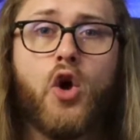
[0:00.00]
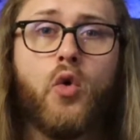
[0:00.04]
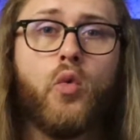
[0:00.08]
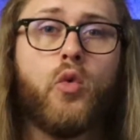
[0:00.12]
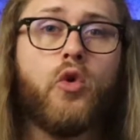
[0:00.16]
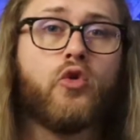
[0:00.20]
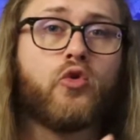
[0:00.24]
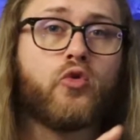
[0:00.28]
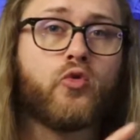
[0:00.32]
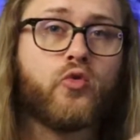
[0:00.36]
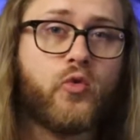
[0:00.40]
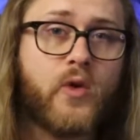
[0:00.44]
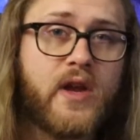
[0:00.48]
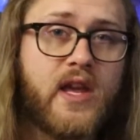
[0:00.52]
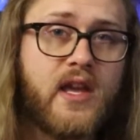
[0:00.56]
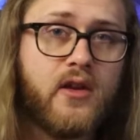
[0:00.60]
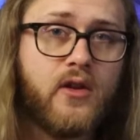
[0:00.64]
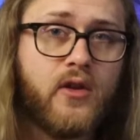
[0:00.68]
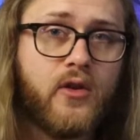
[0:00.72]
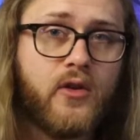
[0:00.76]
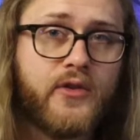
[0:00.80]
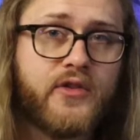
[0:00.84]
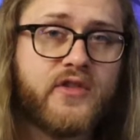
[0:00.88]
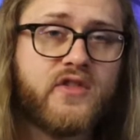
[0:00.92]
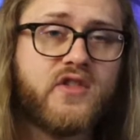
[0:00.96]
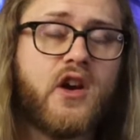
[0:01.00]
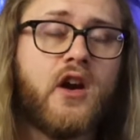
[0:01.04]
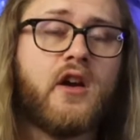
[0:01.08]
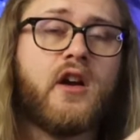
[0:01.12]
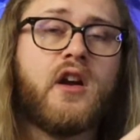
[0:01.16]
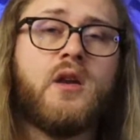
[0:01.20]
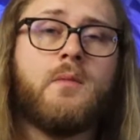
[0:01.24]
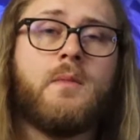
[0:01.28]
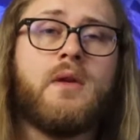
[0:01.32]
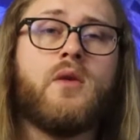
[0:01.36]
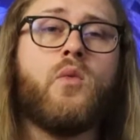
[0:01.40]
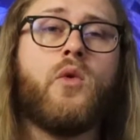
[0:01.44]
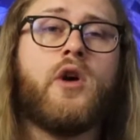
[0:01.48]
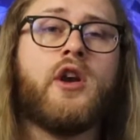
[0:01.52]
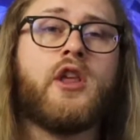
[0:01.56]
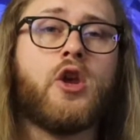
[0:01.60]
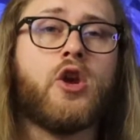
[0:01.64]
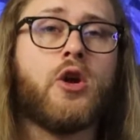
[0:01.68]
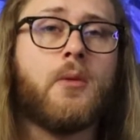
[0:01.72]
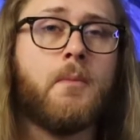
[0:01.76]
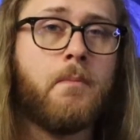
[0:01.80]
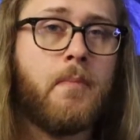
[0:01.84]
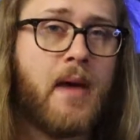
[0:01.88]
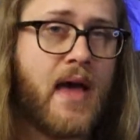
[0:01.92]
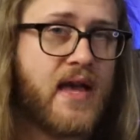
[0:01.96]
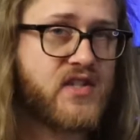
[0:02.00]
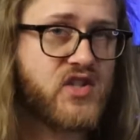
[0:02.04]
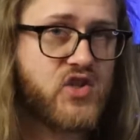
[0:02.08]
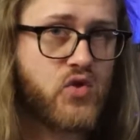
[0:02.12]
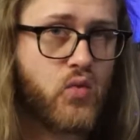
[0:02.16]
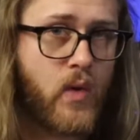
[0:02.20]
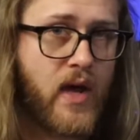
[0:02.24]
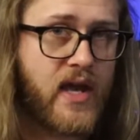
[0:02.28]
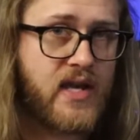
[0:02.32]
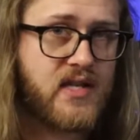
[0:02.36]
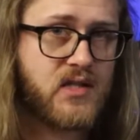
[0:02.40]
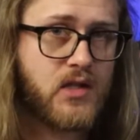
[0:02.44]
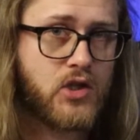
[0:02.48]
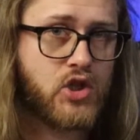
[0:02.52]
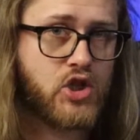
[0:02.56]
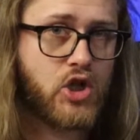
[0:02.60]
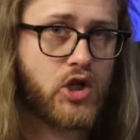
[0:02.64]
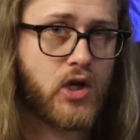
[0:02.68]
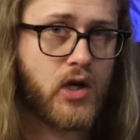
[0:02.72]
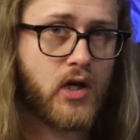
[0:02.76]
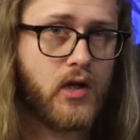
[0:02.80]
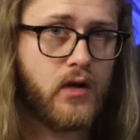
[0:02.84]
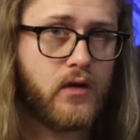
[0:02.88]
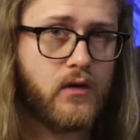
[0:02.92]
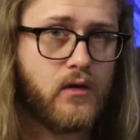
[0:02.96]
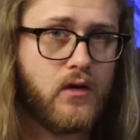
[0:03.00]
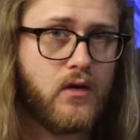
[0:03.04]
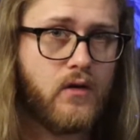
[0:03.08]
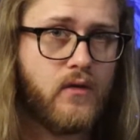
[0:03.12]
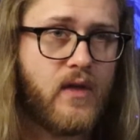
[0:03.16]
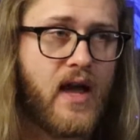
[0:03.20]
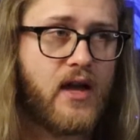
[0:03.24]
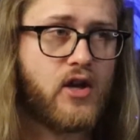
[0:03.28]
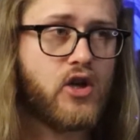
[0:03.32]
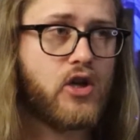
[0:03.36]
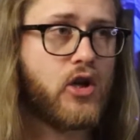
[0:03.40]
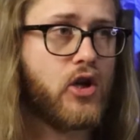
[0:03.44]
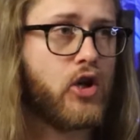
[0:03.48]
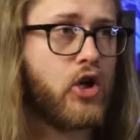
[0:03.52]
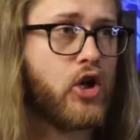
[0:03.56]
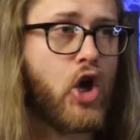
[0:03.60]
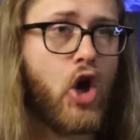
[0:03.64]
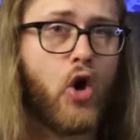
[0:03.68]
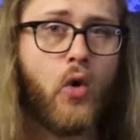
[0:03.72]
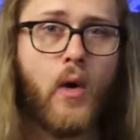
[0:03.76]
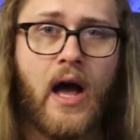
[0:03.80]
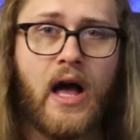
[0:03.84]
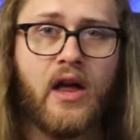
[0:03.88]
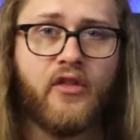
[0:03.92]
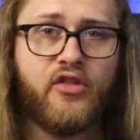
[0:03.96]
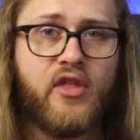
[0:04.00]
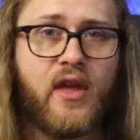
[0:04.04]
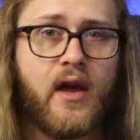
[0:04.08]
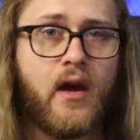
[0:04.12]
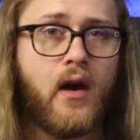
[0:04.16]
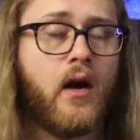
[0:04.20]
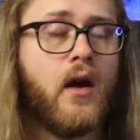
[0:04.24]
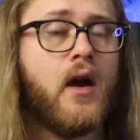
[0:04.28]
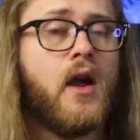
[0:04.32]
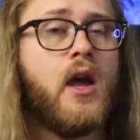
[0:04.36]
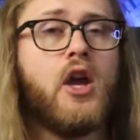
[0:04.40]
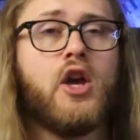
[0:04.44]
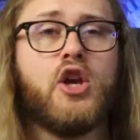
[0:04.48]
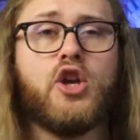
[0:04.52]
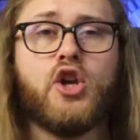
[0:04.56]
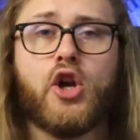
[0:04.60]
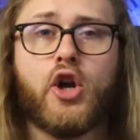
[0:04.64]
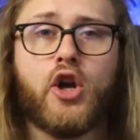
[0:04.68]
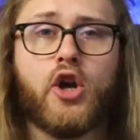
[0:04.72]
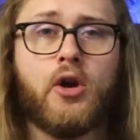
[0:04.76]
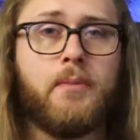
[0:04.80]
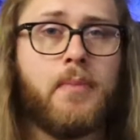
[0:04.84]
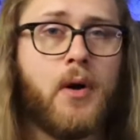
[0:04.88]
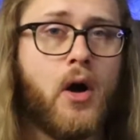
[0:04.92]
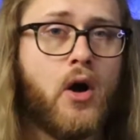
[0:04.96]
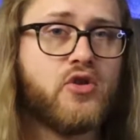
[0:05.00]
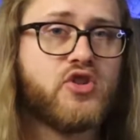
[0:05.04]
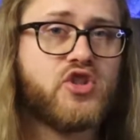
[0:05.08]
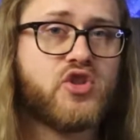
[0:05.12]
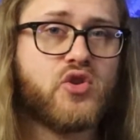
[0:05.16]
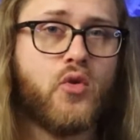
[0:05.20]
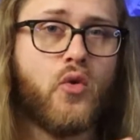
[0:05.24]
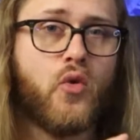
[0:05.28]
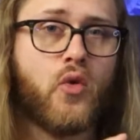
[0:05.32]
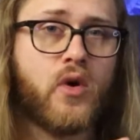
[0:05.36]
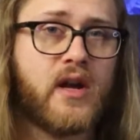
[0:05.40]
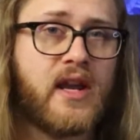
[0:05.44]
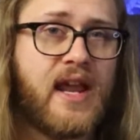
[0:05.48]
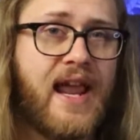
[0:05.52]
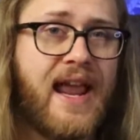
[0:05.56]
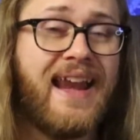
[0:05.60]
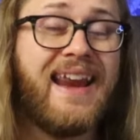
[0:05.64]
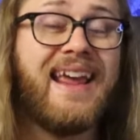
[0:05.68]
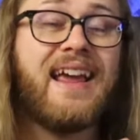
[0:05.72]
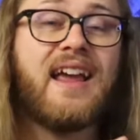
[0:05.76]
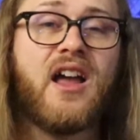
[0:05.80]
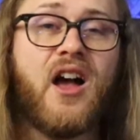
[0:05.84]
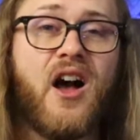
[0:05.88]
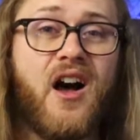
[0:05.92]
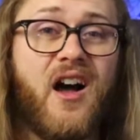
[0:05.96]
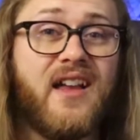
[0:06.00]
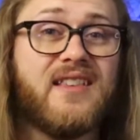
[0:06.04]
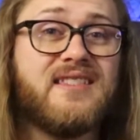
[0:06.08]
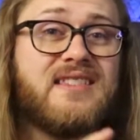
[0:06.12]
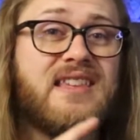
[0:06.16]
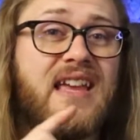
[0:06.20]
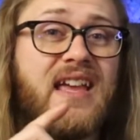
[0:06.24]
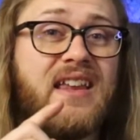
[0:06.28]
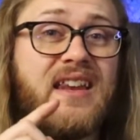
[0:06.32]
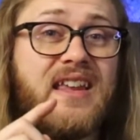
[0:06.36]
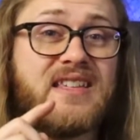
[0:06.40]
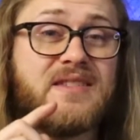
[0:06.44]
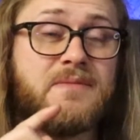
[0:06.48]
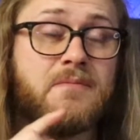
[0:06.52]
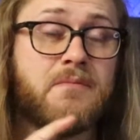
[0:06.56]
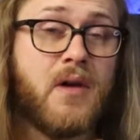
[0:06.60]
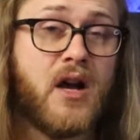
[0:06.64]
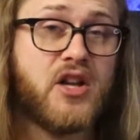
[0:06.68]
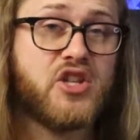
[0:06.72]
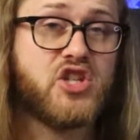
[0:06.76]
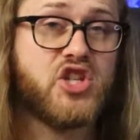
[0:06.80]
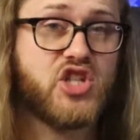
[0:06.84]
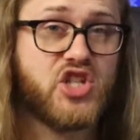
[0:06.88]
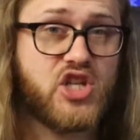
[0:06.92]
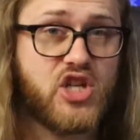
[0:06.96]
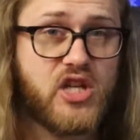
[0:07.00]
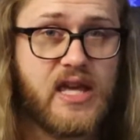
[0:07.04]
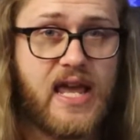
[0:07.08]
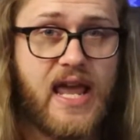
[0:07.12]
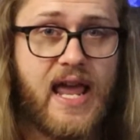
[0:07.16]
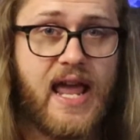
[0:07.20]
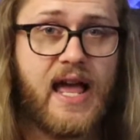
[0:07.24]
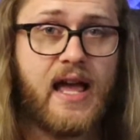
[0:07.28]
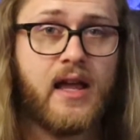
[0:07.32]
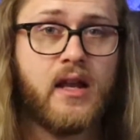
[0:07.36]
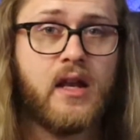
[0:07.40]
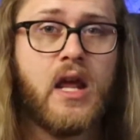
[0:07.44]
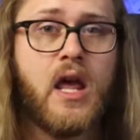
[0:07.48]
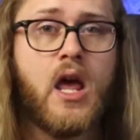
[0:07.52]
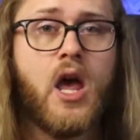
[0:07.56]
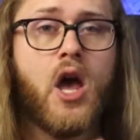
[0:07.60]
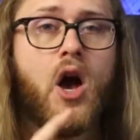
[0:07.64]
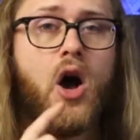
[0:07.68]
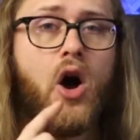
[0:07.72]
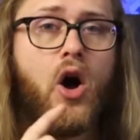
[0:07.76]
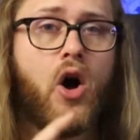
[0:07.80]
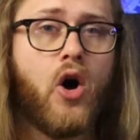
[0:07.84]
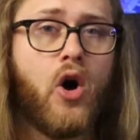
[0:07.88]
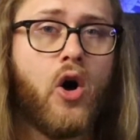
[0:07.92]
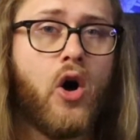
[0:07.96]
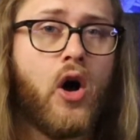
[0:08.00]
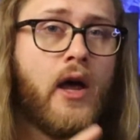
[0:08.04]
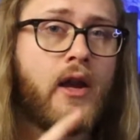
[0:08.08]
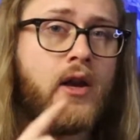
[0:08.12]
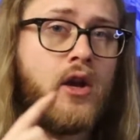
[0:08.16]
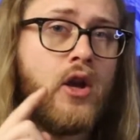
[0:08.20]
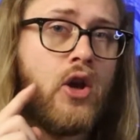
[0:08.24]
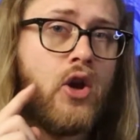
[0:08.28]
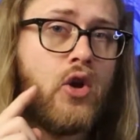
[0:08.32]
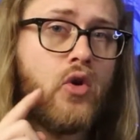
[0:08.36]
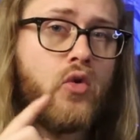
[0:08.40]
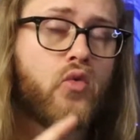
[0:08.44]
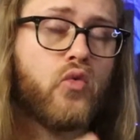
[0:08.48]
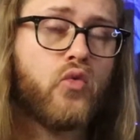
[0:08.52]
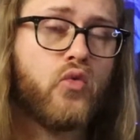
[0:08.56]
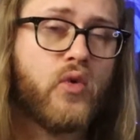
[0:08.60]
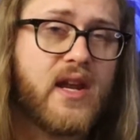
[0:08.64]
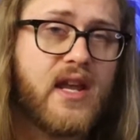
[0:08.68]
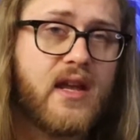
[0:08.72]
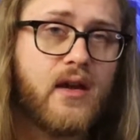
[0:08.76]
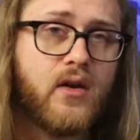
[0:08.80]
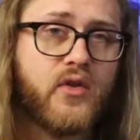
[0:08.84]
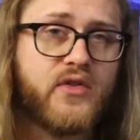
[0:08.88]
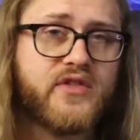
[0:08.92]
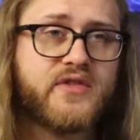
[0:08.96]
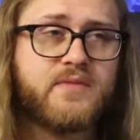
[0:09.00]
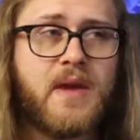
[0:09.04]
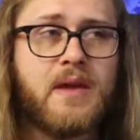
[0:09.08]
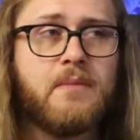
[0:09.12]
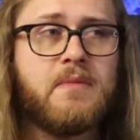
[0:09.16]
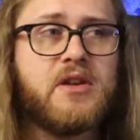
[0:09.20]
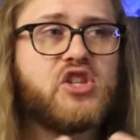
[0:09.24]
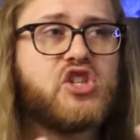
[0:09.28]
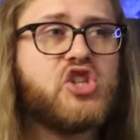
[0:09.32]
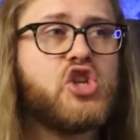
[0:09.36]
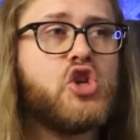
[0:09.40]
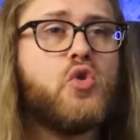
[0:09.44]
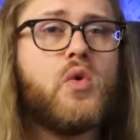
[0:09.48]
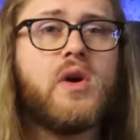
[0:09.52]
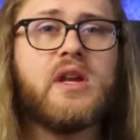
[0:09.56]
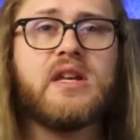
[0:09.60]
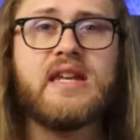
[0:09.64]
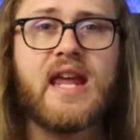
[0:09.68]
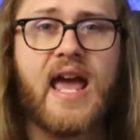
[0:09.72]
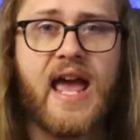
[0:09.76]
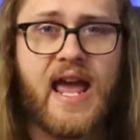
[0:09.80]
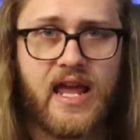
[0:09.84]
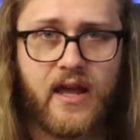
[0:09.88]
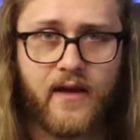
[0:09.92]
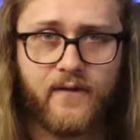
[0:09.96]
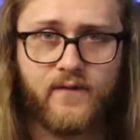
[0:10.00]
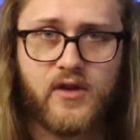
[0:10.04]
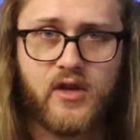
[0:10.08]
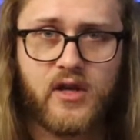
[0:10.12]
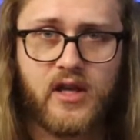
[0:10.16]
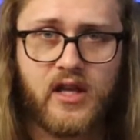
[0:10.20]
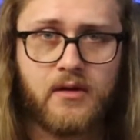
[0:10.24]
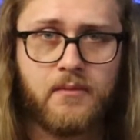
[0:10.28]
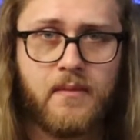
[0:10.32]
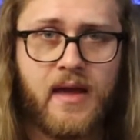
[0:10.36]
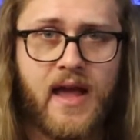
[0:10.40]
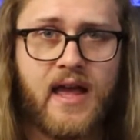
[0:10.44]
Well, Reels are going to be one of your best ways that you're going to do that. You're going to go out there, you're going to post organic content as much as you can on Reels, maybe two a day if you can